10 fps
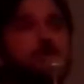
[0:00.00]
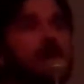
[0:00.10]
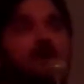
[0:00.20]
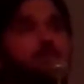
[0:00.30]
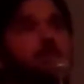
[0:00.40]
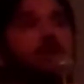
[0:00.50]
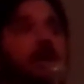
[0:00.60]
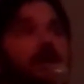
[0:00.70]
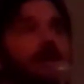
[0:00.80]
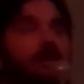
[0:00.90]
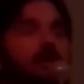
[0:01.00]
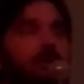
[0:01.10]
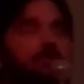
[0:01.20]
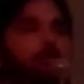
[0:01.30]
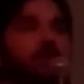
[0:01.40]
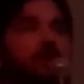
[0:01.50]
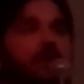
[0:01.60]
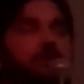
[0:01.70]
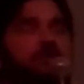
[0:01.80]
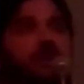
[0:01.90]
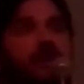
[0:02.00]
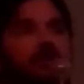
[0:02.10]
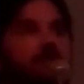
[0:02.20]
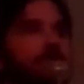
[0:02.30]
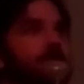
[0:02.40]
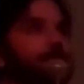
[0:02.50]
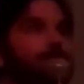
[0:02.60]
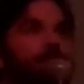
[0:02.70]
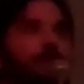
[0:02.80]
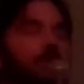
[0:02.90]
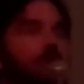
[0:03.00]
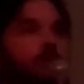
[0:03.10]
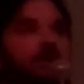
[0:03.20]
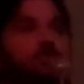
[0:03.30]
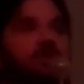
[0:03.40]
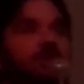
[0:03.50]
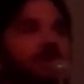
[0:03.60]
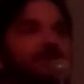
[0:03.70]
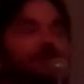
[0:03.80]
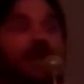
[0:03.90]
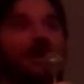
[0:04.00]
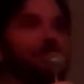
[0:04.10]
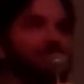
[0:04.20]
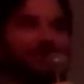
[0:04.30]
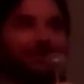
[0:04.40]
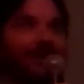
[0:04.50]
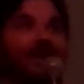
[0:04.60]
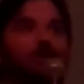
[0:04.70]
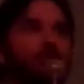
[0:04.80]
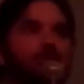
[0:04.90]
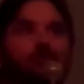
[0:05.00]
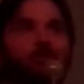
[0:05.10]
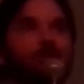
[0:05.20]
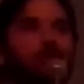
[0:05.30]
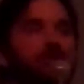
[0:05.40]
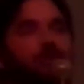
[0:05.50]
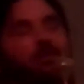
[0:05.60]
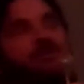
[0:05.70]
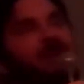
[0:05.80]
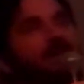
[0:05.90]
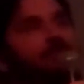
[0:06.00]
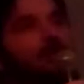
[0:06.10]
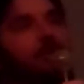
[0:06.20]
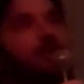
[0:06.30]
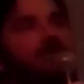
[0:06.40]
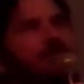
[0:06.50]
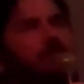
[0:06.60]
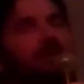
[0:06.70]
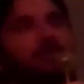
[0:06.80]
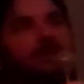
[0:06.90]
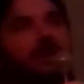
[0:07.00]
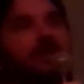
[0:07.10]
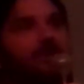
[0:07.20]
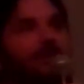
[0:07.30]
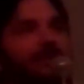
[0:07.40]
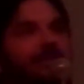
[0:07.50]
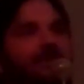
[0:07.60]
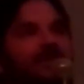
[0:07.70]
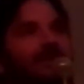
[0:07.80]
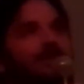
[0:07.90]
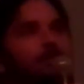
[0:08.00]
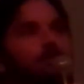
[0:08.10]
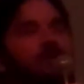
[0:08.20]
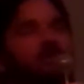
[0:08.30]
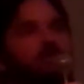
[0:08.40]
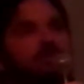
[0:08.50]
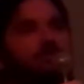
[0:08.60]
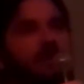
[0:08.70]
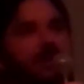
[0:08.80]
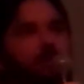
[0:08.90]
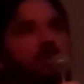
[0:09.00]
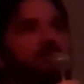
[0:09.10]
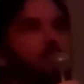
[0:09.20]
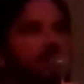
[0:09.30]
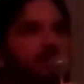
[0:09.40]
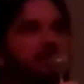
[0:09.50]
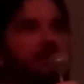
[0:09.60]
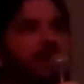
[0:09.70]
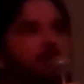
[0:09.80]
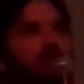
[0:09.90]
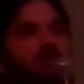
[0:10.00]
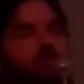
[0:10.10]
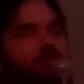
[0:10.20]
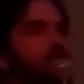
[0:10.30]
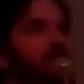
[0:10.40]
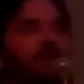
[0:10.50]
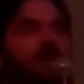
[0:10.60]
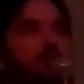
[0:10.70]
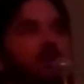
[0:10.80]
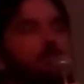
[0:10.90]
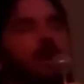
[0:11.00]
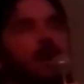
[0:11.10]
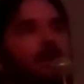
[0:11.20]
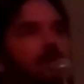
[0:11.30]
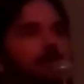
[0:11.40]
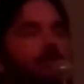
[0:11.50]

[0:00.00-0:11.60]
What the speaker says: two guys were playing, you know, to really understand, you know, when Lipsky flatters him, like, hey, you look good in your book jacket photo, to have a real take on would he have been vain, would he have bought into that, would he have played the game right back.